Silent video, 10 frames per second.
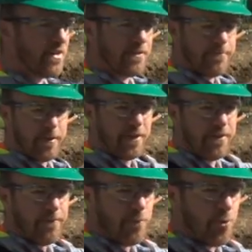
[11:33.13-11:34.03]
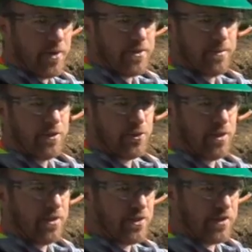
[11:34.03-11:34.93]
to fill in the voids in
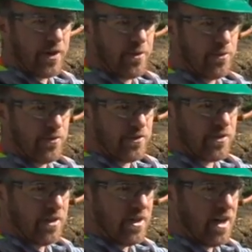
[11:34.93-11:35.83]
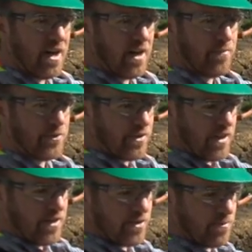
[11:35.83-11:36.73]
between the stones, so
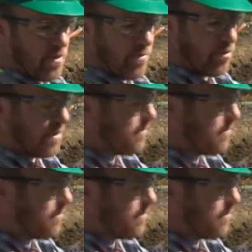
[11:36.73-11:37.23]
that it's a pretty